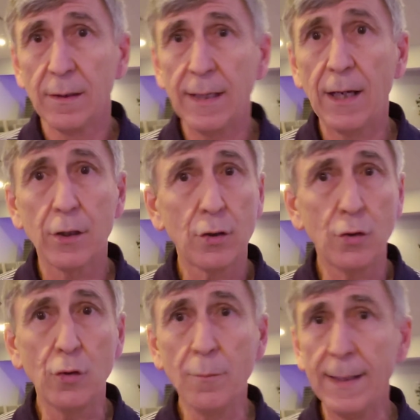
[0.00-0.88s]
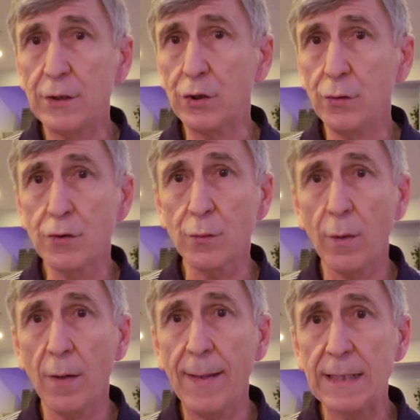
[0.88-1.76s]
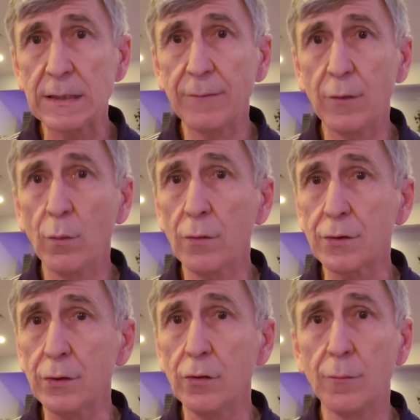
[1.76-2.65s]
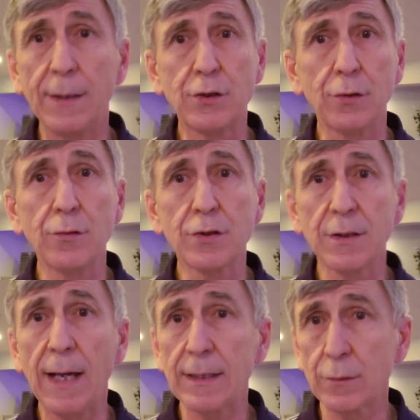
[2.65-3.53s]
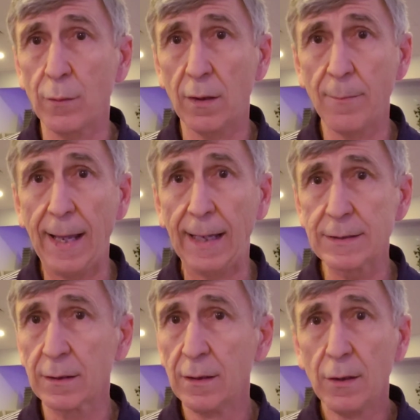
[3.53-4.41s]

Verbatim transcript: Now, you may choose to wear a mask if you want to. You may choose not to wear a mask.